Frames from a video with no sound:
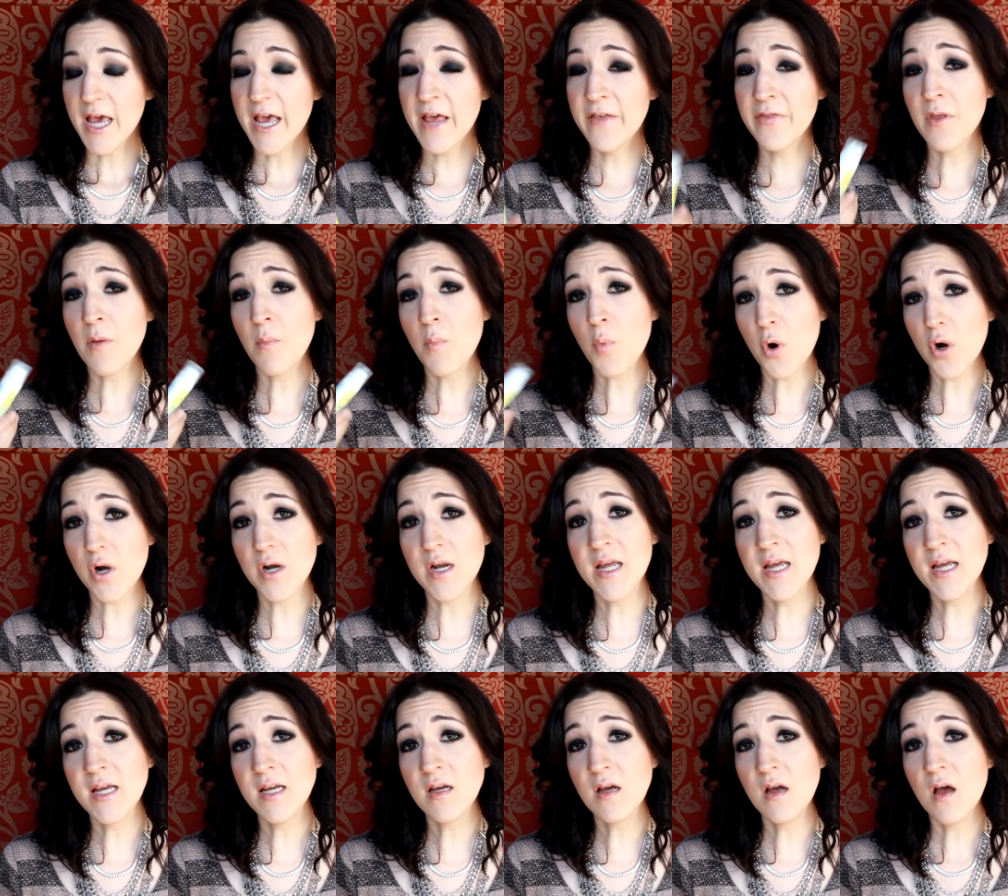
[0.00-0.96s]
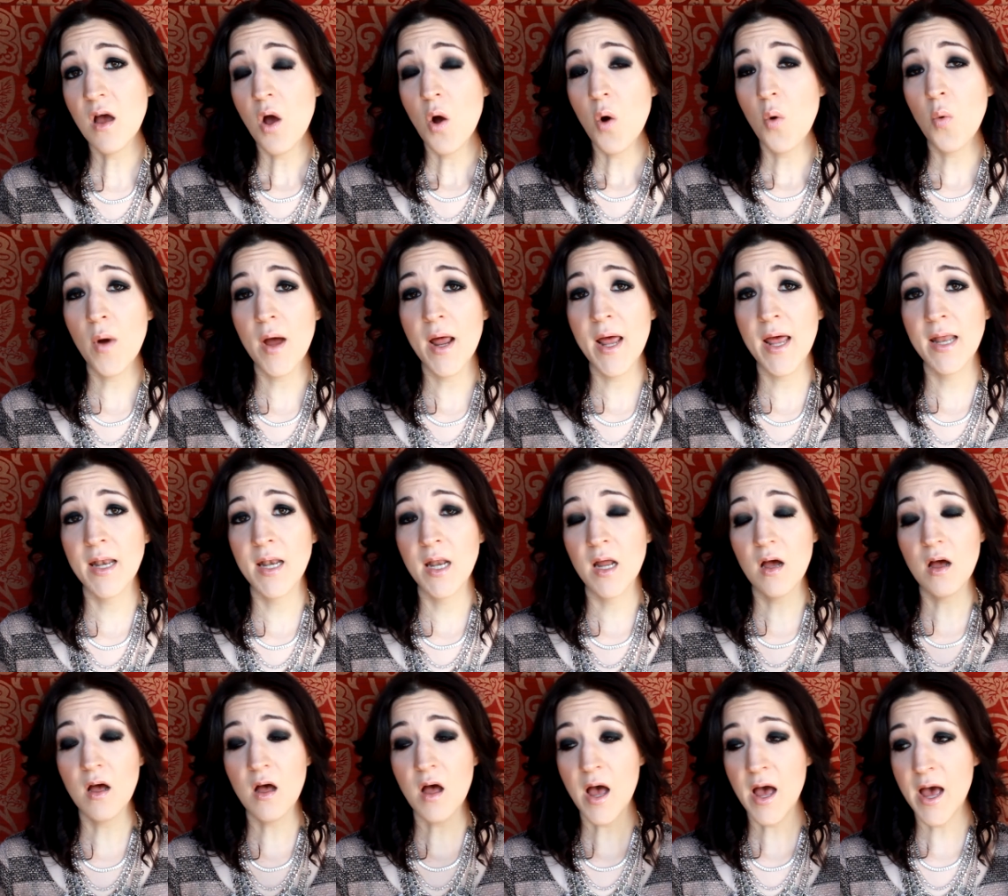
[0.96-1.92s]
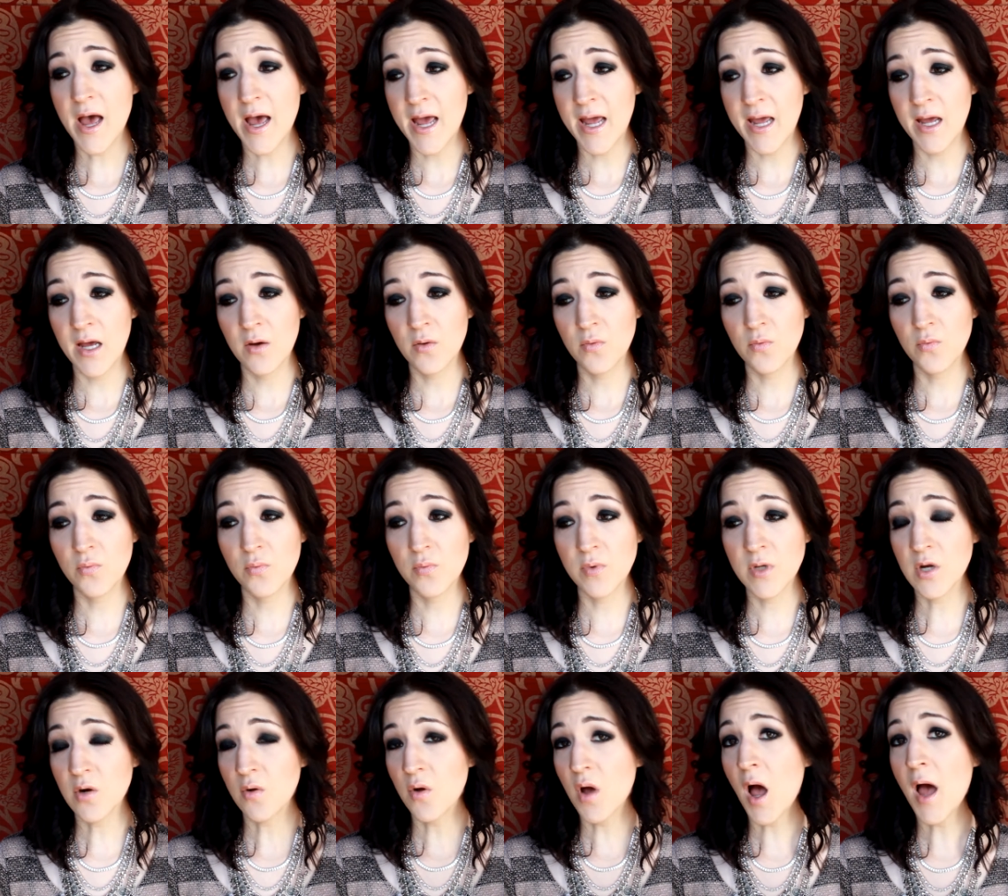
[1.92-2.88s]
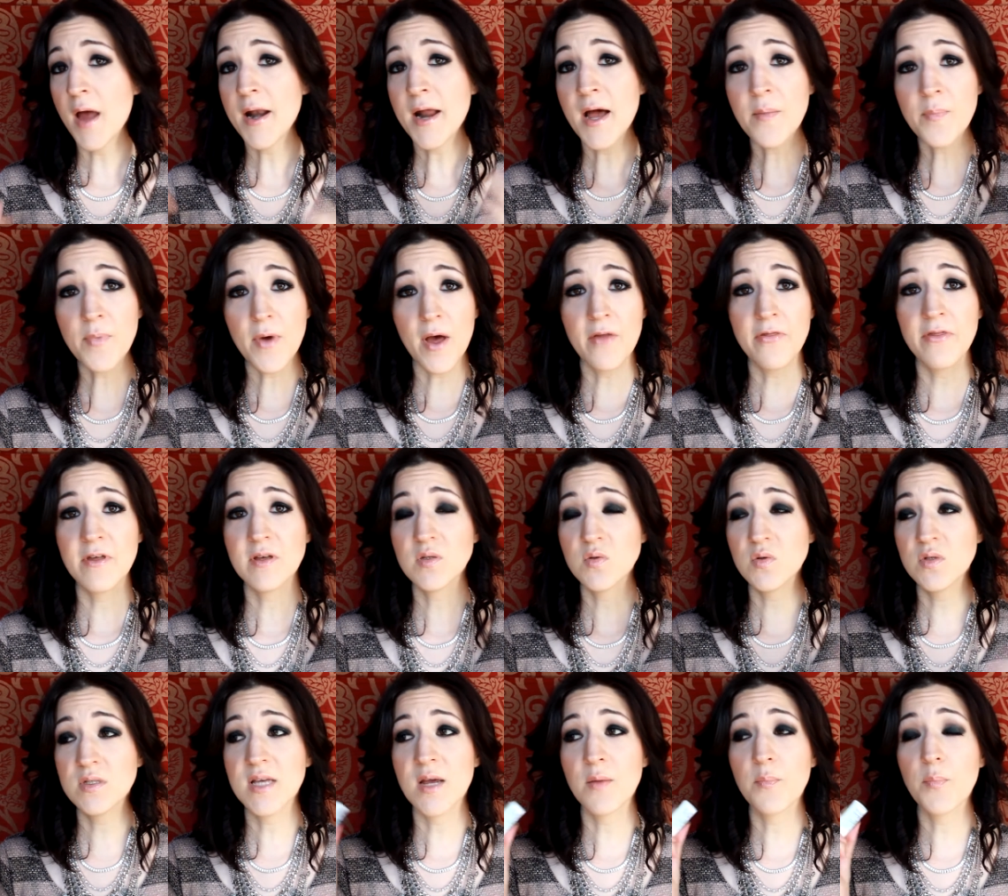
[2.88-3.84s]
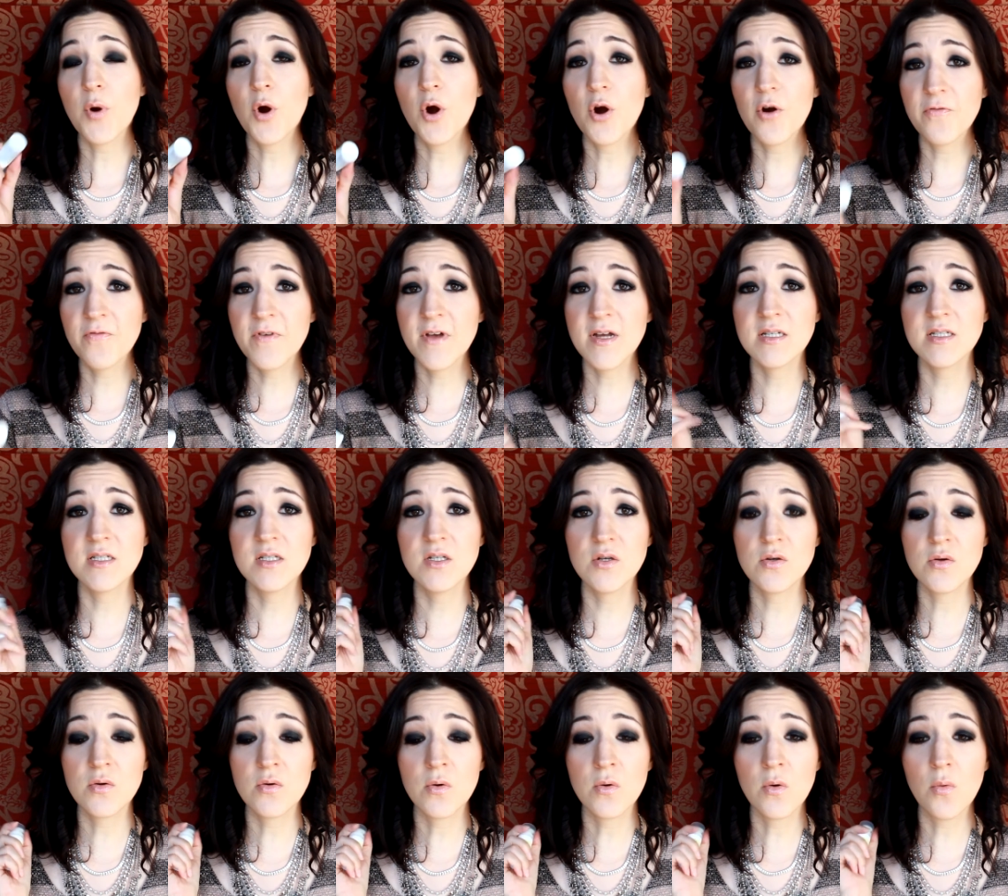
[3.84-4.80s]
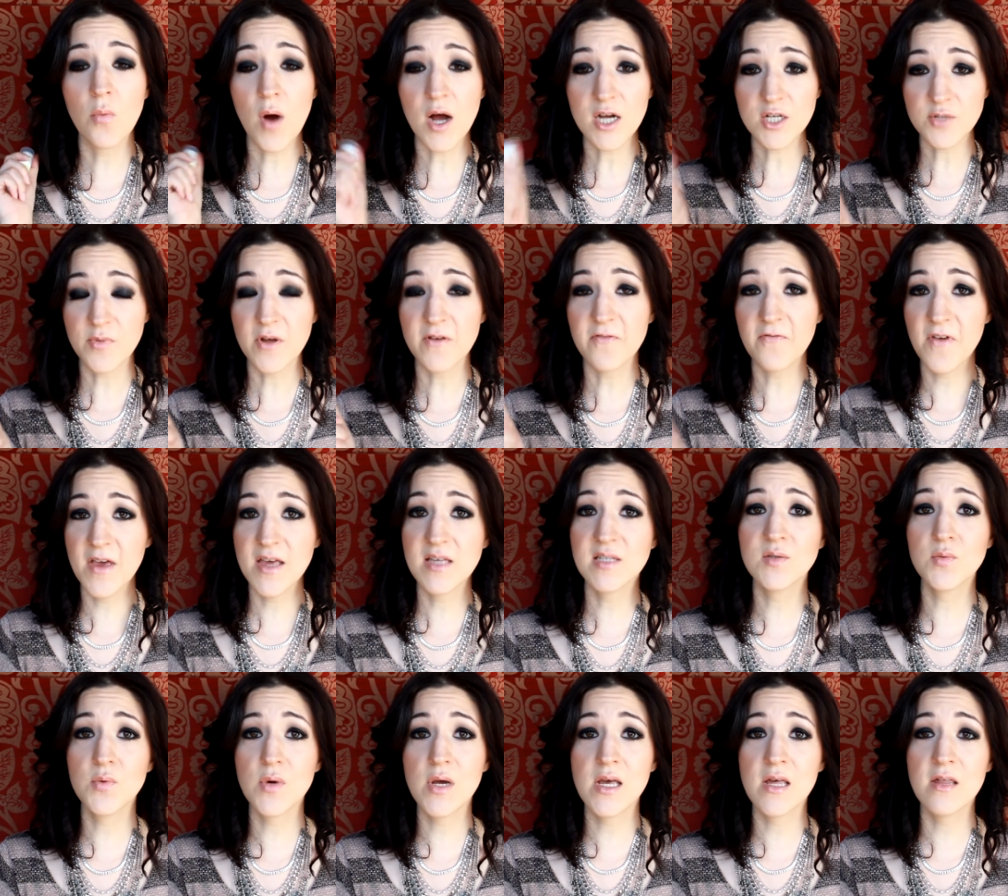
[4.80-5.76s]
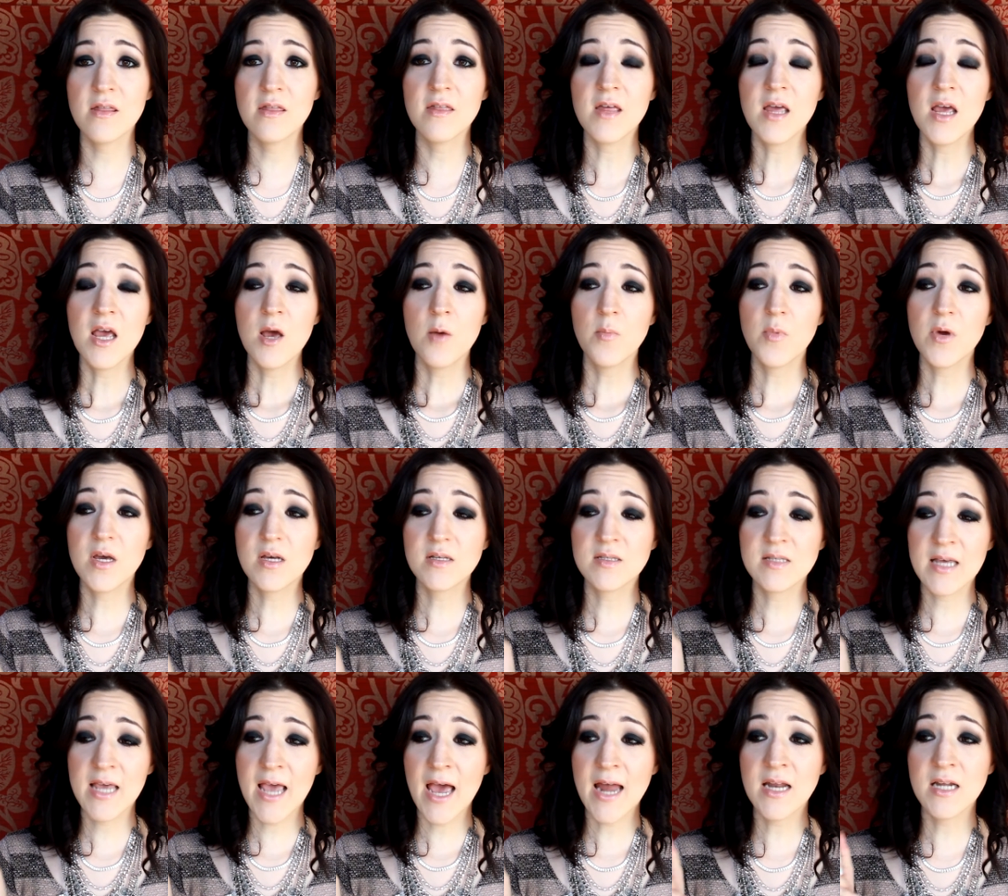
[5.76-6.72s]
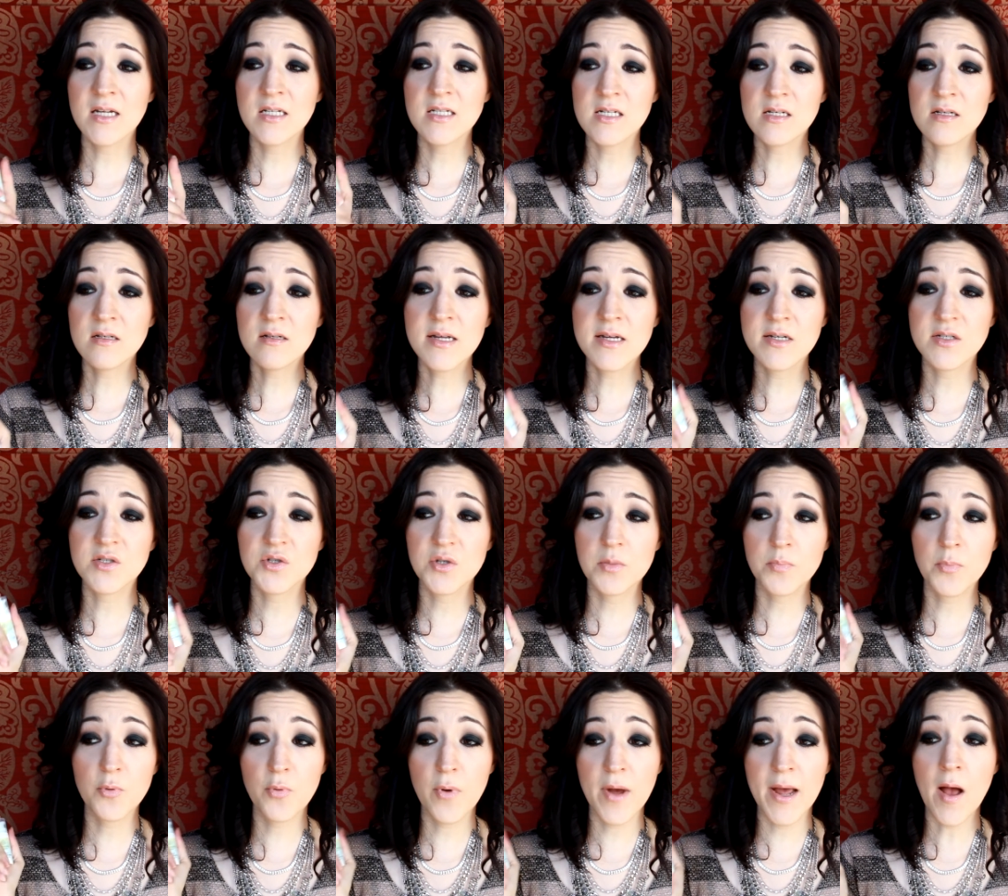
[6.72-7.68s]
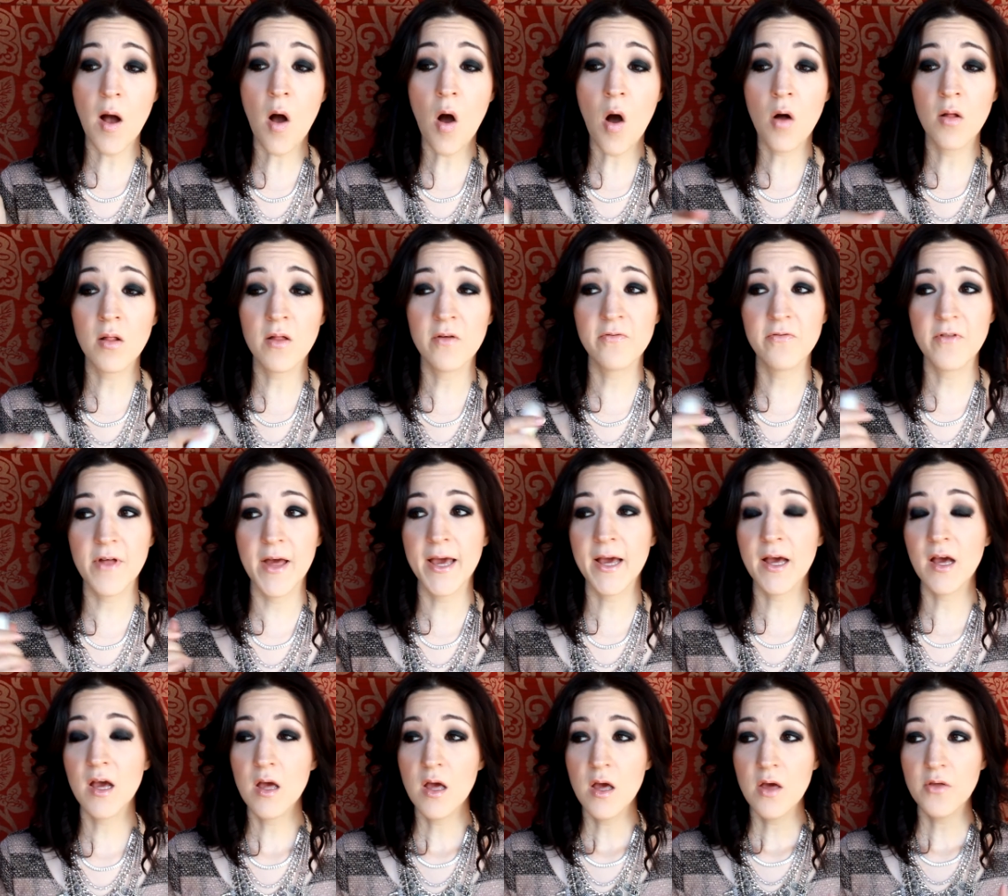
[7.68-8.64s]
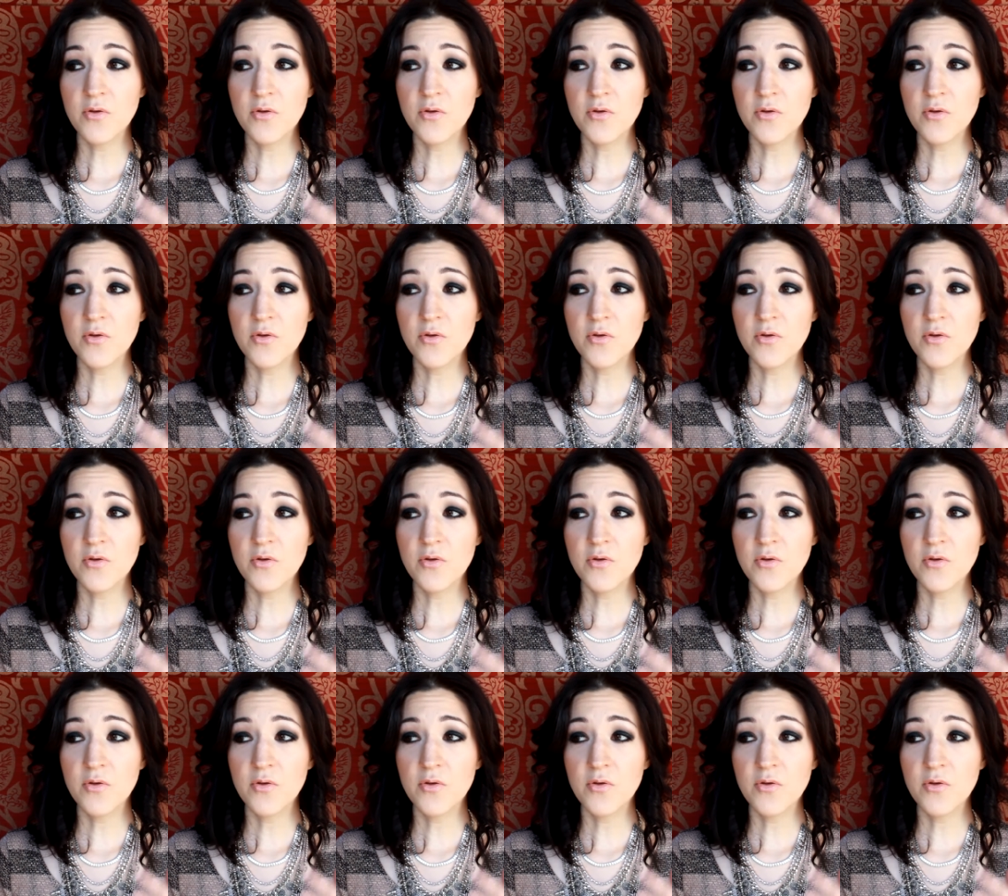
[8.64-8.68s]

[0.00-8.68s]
in the morning when I you know got up this was like perfect to wash my face with because again it didn't like strip away all of like